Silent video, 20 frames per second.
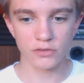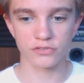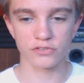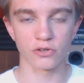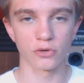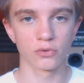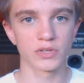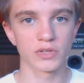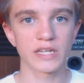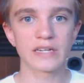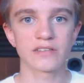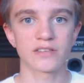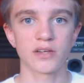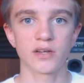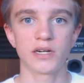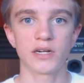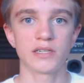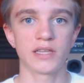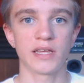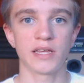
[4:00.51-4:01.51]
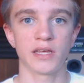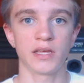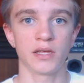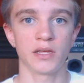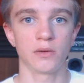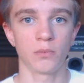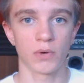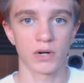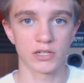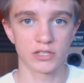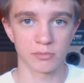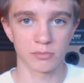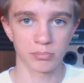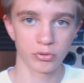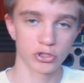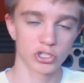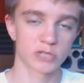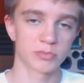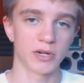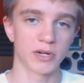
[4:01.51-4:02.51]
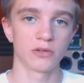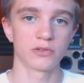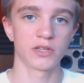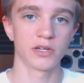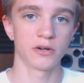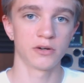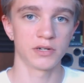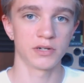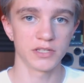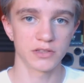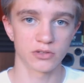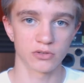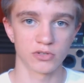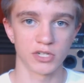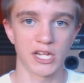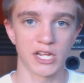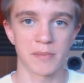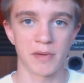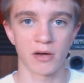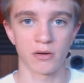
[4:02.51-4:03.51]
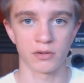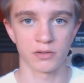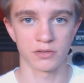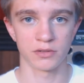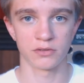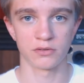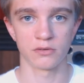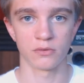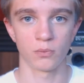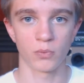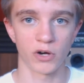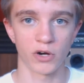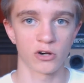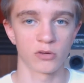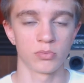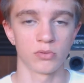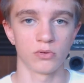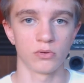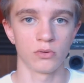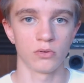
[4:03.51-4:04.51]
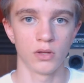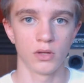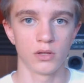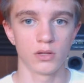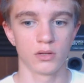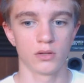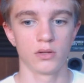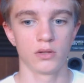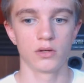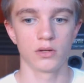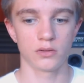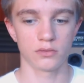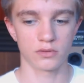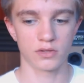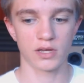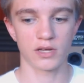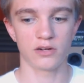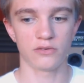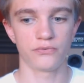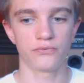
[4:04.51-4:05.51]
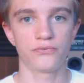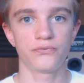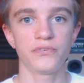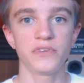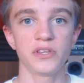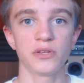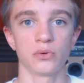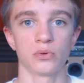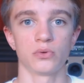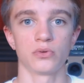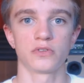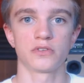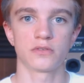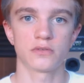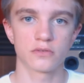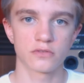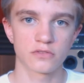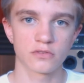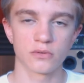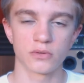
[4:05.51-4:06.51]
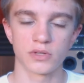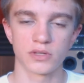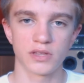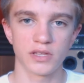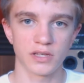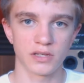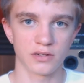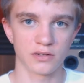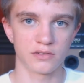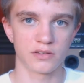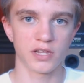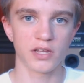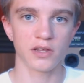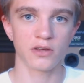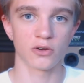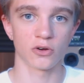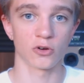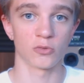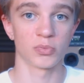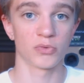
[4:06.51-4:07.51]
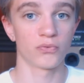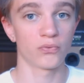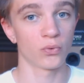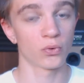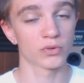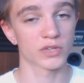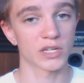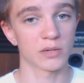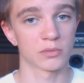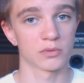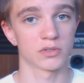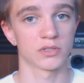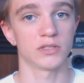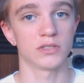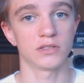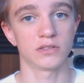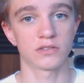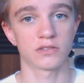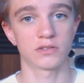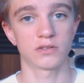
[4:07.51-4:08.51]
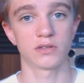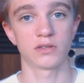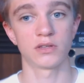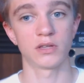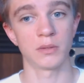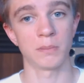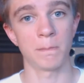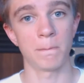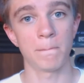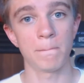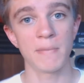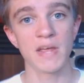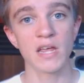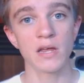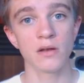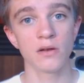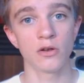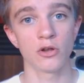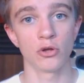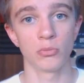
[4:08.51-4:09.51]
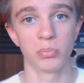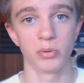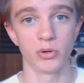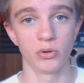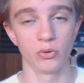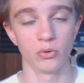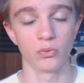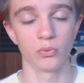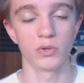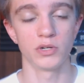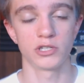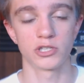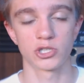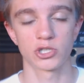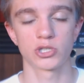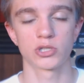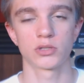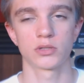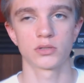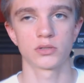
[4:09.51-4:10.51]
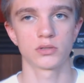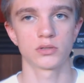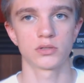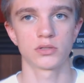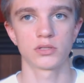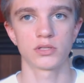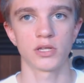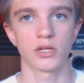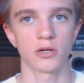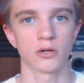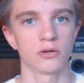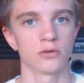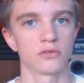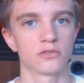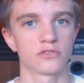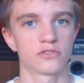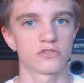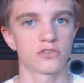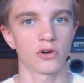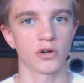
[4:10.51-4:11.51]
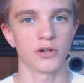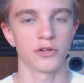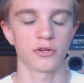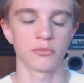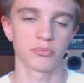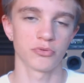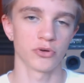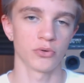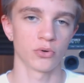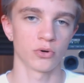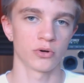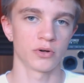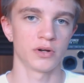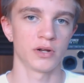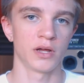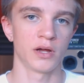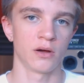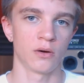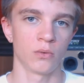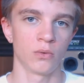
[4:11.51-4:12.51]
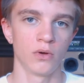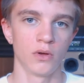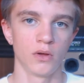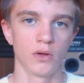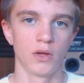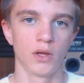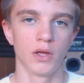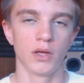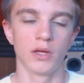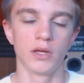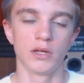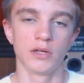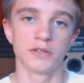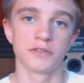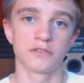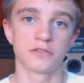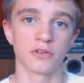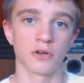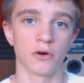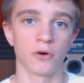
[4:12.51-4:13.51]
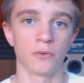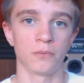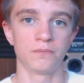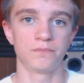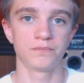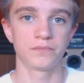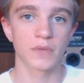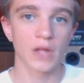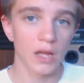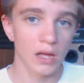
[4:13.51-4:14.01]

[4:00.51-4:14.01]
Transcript: So they decided they wanted to push them out there to get their name out in the wearable kind of field, so that they can tinker before they release the main Nabu, which they're starting. You can pre-order it now. So